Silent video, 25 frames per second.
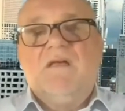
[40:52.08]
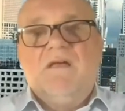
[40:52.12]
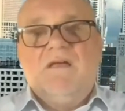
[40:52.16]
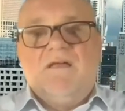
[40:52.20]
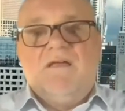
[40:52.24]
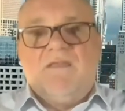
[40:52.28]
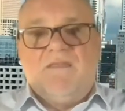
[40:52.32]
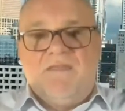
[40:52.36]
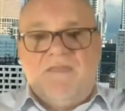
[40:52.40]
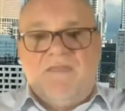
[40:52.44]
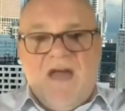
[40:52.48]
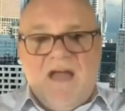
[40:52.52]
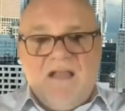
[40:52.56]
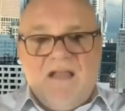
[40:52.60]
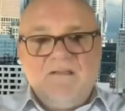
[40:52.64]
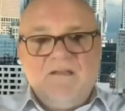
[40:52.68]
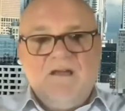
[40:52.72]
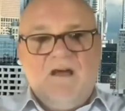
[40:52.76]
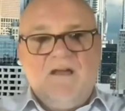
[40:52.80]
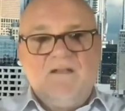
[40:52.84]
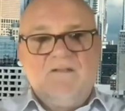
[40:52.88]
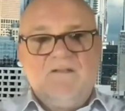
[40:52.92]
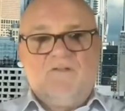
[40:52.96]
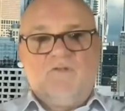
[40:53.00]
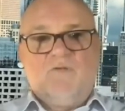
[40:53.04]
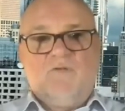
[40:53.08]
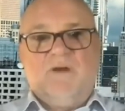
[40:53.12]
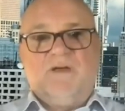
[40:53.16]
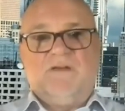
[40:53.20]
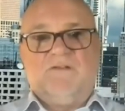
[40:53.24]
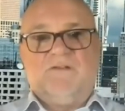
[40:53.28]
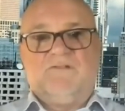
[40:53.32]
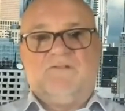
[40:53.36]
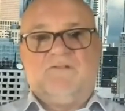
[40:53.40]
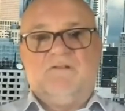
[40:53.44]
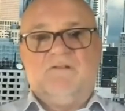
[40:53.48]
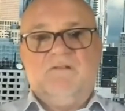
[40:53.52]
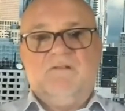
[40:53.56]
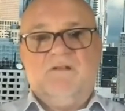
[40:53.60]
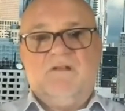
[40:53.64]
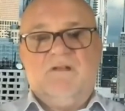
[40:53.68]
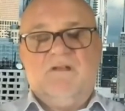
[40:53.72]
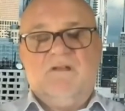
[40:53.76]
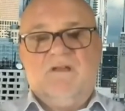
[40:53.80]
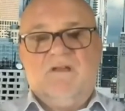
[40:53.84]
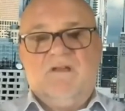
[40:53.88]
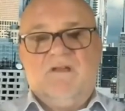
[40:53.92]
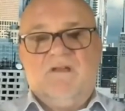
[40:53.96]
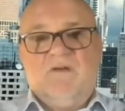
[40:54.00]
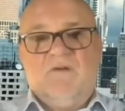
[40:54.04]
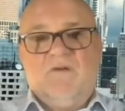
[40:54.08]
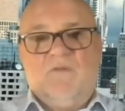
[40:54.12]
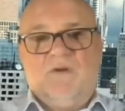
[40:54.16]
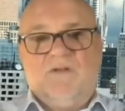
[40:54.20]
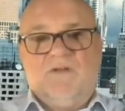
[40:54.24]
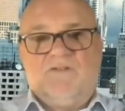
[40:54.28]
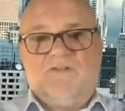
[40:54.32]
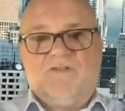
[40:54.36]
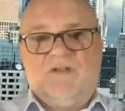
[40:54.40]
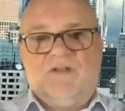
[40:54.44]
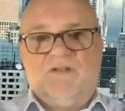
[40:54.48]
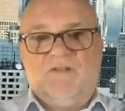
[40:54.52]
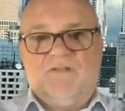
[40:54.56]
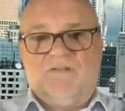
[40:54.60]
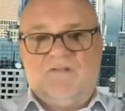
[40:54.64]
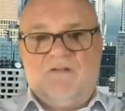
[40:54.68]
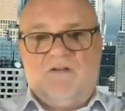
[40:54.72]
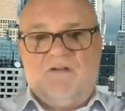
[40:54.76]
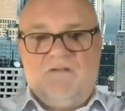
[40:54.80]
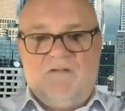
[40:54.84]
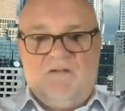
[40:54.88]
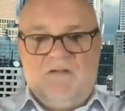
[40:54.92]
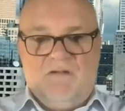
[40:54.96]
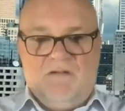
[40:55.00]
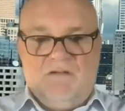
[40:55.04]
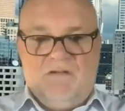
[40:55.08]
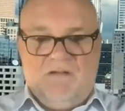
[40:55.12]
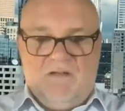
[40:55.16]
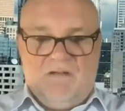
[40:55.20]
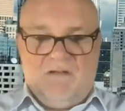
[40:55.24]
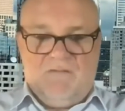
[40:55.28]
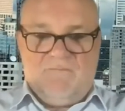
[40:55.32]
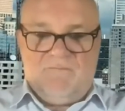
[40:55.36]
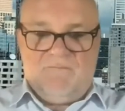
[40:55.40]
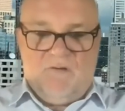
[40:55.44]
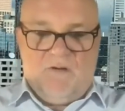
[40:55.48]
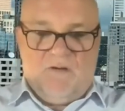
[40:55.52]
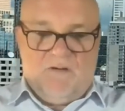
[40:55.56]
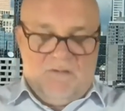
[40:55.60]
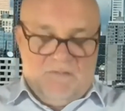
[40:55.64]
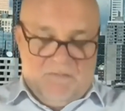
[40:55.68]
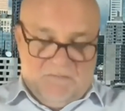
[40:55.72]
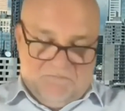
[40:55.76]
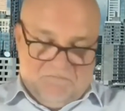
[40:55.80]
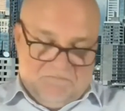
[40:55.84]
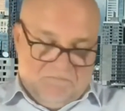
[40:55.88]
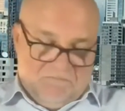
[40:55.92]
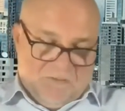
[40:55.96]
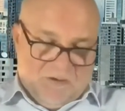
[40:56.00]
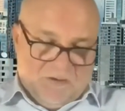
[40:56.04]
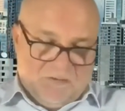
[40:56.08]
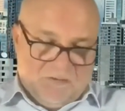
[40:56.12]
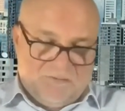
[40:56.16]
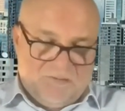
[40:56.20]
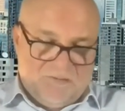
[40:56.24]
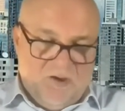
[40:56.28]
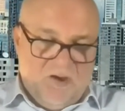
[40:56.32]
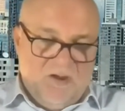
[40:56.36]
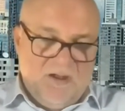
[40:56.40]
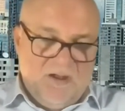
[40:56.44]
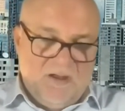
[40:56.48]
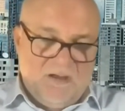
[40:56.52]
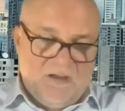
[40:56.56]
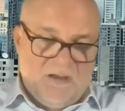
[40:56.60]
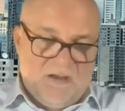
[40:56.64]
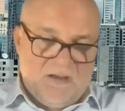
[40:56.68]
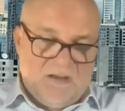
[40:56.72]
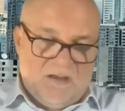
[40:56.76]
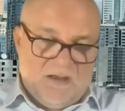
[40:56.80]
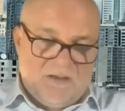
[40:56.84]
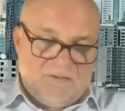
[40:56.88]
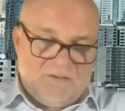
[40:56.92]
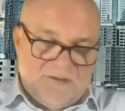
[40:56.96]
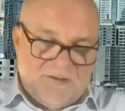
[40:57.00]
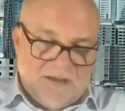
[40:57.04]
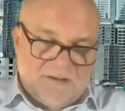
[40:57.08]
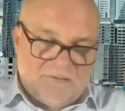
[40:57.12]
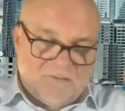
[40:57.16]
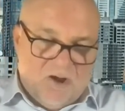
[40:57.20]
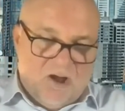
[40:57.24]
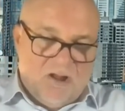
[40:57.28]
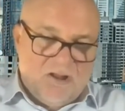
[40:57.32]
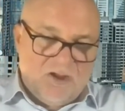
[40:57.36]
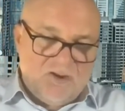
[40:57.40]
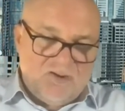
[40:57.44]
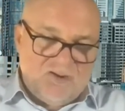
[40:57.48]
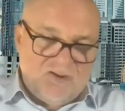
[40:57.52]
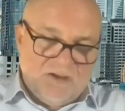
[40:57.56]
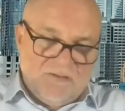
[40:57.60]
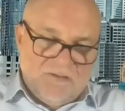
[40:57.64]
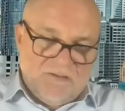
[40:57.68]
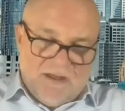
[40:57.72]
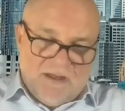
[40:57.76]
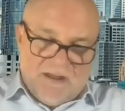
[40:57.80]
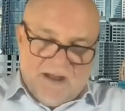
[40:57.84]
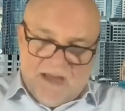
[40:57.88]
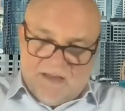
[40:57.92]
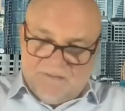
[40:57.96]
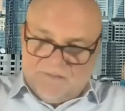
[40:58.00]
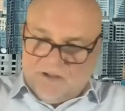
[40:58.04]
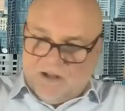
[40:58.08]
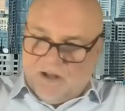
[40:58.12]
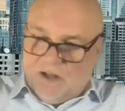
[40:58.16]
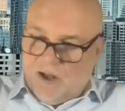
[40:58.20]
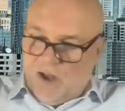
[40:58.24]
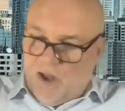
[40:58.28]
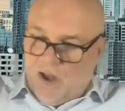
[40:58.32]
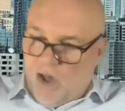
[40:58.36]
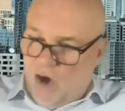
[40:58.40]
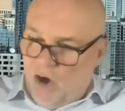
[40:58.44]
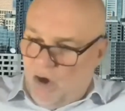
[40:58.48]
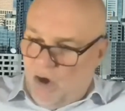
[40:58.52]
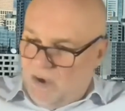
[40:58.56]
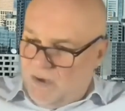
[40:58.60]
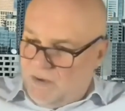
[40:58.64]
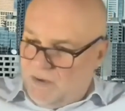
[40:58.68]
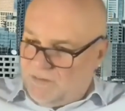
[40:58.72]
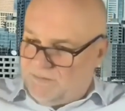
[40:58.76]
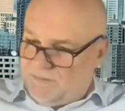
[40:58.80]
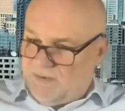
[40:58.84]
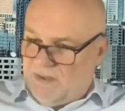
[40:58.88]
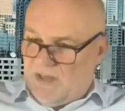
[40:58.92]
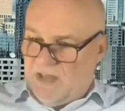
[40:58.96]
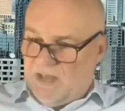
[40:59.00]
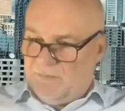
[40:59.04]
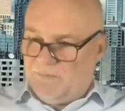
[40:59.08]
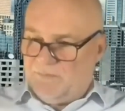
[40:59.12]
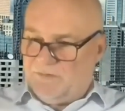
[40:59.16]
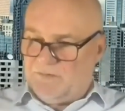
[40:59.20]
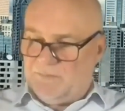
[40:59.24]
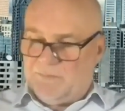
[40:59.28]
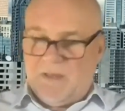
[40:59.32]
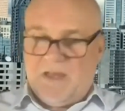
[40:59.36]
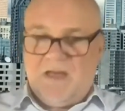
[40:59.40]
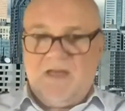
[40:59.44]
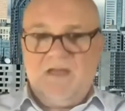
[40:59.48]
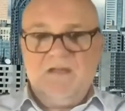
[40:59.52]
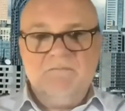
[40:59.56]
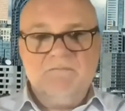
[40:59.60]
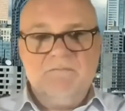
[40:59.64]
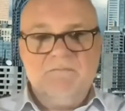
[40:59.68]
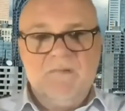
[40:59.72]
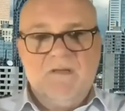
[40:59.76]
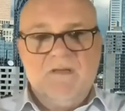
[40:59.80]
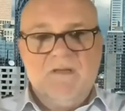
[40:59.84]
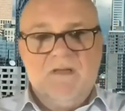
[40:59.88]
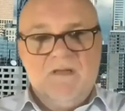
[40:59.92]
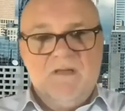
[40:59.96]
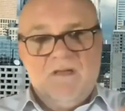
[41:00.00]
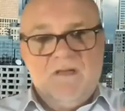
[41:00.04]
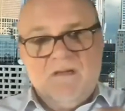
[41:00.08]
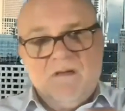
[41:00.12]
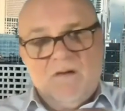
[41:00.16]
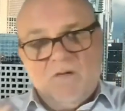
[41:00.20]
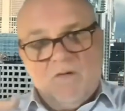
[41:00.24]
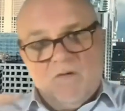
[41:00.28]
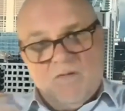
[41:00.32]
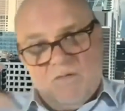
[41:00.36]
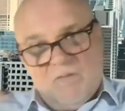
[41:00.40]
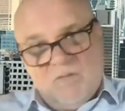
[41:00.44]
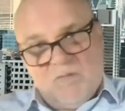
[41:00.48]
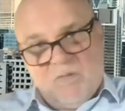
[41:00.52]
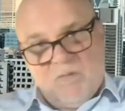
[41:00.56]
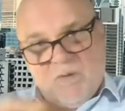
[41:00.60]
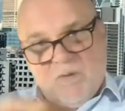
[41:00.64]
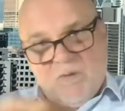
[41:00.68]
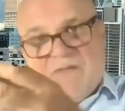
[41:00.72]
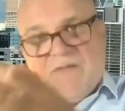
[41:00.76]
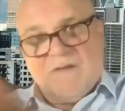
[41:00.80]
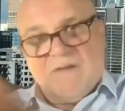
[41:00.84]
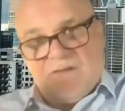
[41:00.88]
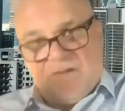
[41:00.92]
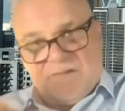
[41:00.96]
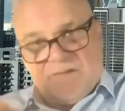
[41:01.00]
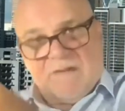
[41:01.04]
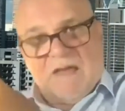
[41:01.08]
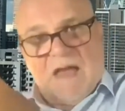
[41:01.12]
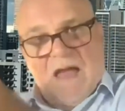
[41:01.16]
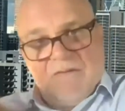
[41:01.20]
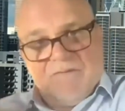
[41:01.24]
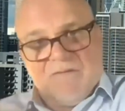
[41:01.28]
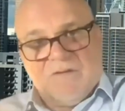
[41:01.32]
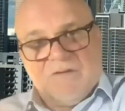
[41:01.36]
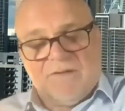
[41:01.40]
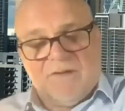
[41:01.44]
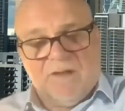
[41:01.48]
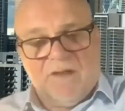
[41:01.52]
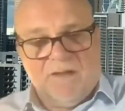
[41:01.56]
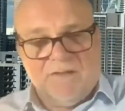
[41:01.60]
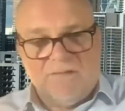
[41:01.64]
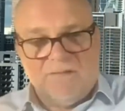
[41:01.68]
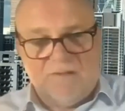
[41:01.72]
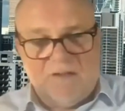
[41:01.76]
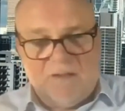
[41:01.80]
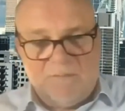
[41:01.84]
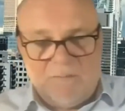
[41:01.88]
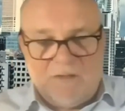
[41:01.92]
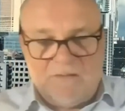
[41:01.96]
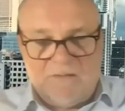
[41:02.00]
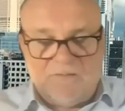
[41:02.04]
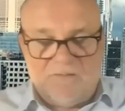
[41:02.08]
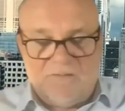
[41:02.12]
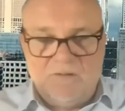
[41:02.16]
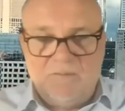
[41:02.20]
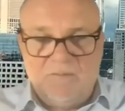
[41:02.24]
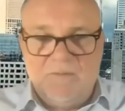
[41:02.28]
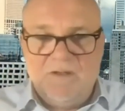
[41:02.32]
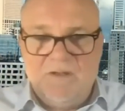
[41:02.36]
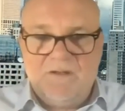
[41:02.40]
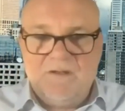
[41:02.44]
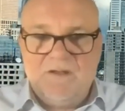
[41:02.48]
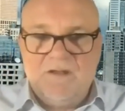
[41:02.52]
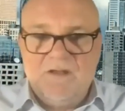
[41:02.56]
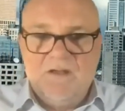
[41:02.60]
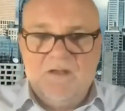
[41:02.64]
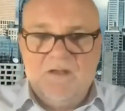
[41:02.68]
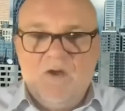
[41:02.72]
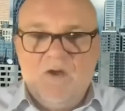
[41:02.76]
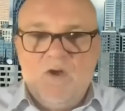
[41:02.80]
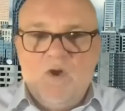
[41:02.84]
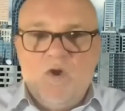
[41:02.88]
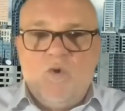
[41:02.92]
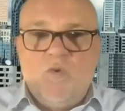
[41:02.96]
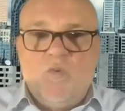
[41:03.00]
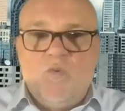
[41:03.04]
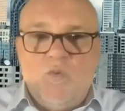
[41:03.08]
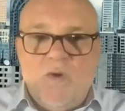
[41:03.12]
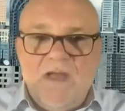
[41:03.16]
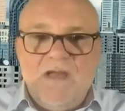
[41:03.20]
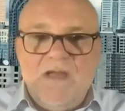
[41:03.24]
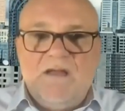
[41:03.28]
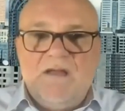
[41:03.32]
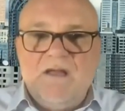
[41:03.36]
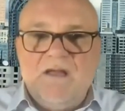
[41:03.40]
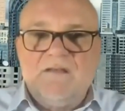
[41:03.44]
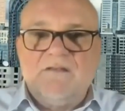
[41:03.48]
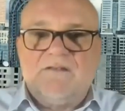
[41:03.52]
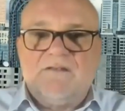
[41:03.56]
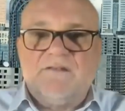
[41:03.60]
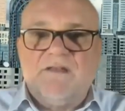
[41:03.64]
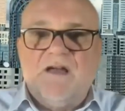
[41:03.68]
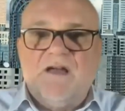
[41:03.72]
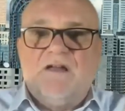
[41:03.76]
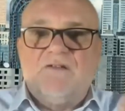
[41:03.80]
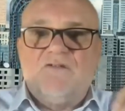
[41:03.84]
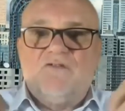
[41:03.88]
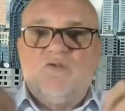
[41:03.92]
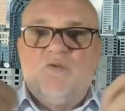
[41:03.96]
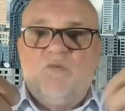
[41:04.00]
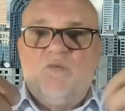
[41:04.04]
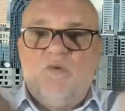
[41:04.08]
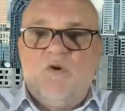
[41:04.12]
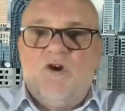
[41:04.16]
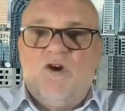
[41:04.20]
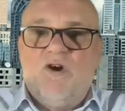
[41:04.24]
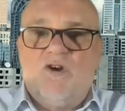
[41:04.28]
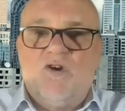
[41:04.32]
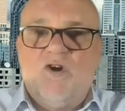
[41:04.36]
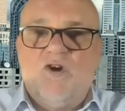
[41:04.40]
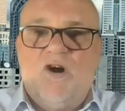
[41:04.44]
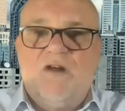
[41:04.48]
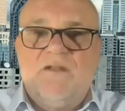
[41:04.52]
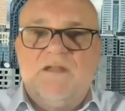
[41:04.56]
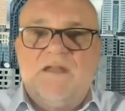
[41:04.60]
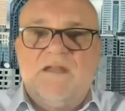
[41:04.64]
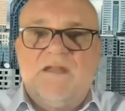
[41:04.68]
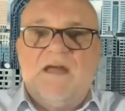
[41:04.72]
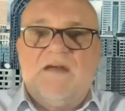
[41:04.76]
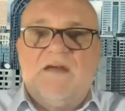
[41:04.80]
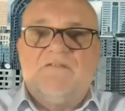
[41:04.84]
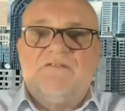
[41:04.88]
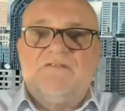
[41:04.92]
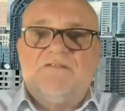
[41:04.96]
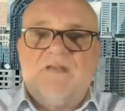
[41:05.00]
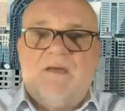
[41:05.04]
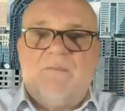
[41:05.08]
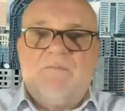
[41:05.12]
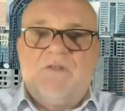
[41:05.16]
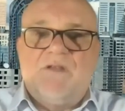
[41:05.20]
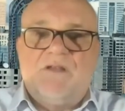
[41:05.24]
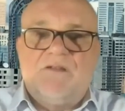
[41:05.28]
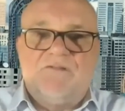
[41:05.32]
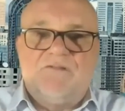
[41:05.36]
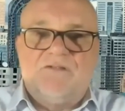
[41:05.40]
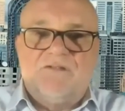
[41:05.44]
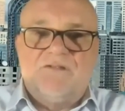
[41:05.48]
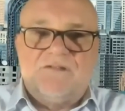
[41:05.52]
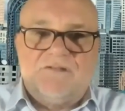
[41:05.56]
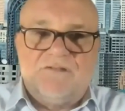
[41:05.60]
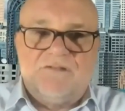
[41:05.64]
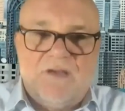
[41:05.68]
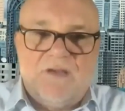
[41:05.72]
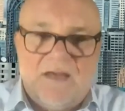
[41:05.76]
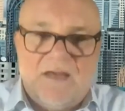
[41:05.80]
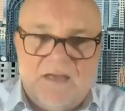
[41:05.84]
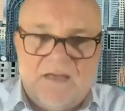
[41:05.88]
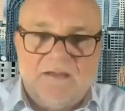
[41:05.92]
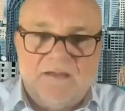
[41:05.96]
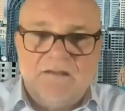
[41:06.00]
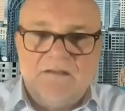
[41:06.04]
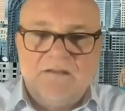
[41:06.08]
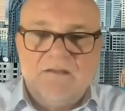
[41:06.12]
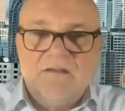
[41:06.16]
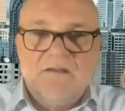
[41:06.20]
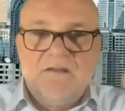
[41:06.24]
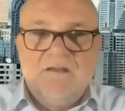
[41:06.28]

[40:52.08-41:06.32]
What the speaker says: That kind of question, which is concerning a technology that has a longer time span with its avatars, I must admit, we can start to work on and have something to say.